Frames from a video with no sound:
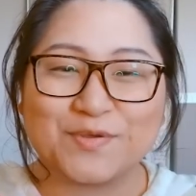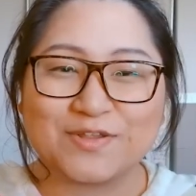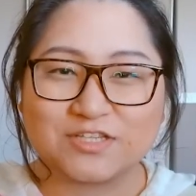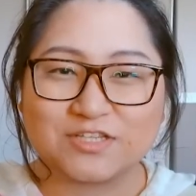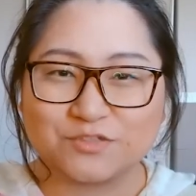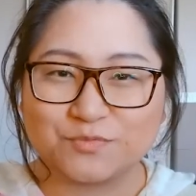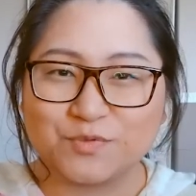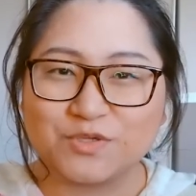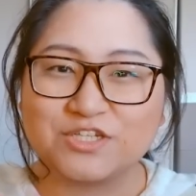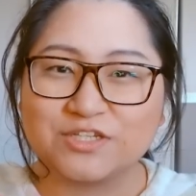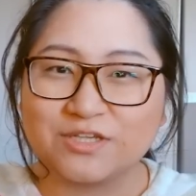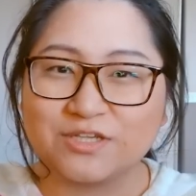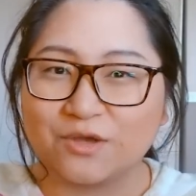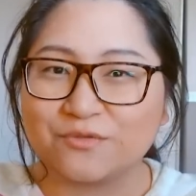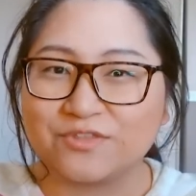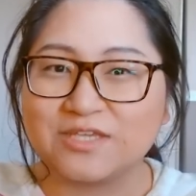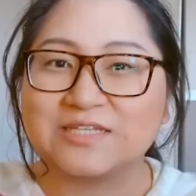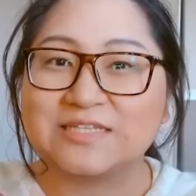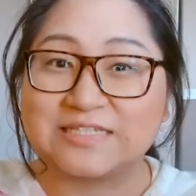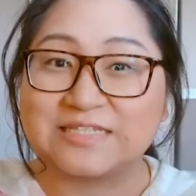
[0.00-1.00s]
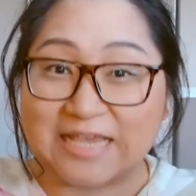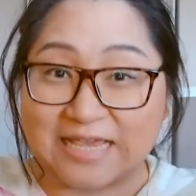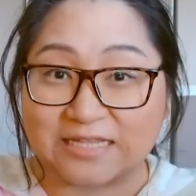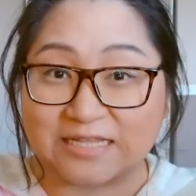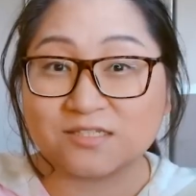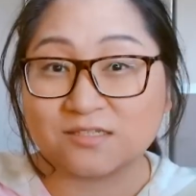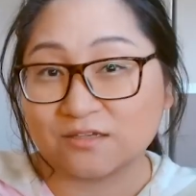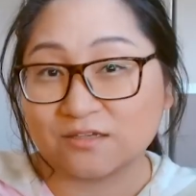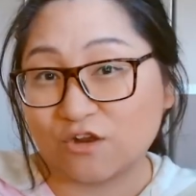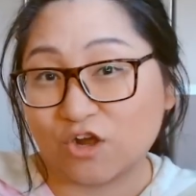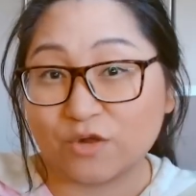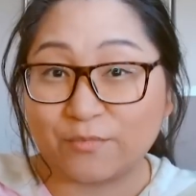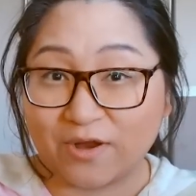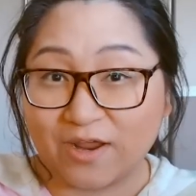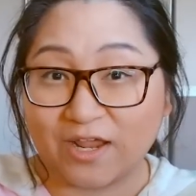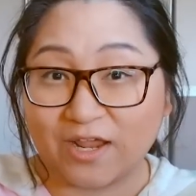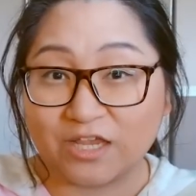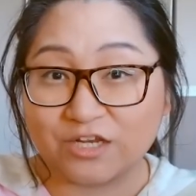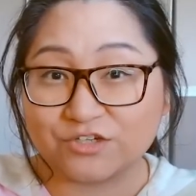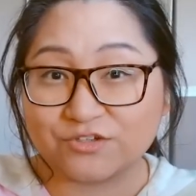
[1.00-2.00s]
but switching out the dense
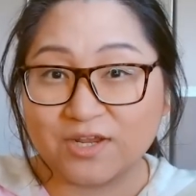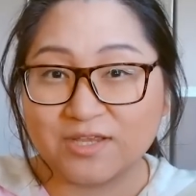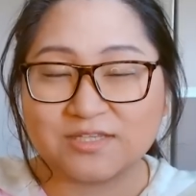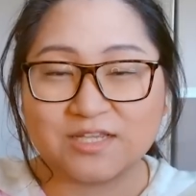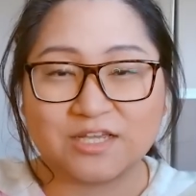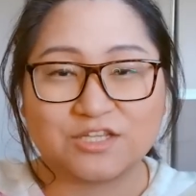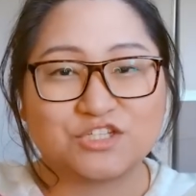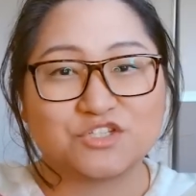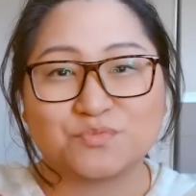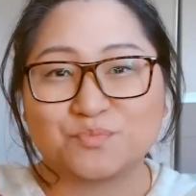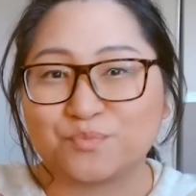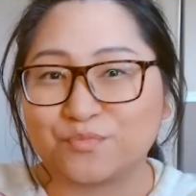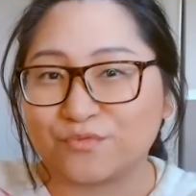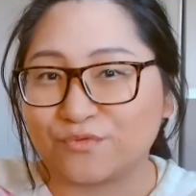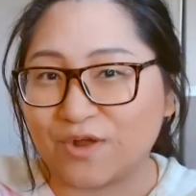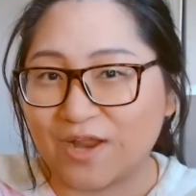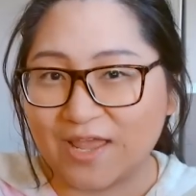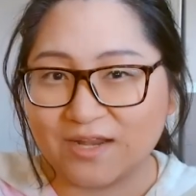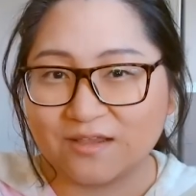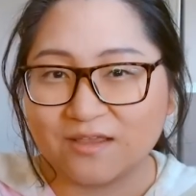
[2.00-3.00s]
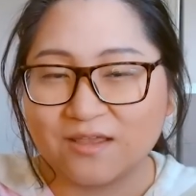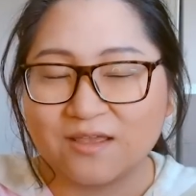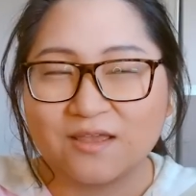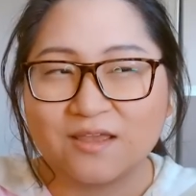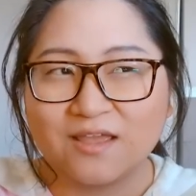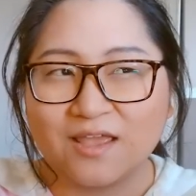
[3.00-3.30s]
carbohydrates such as bread.